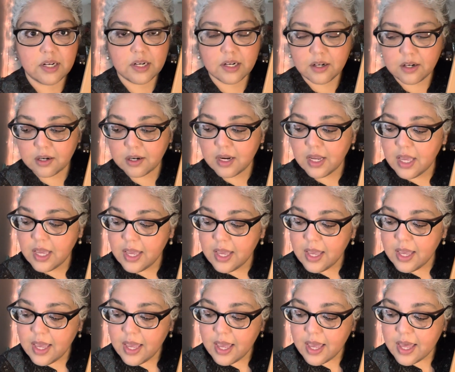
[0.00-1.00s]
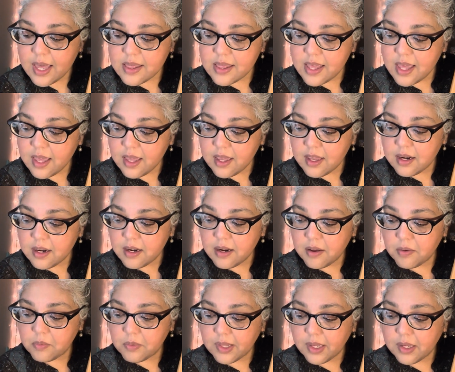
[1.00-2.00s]
here. And then
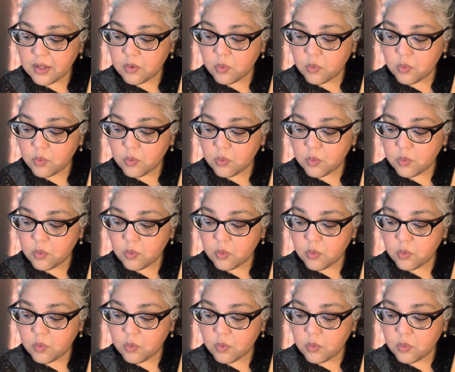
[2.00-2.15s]
like,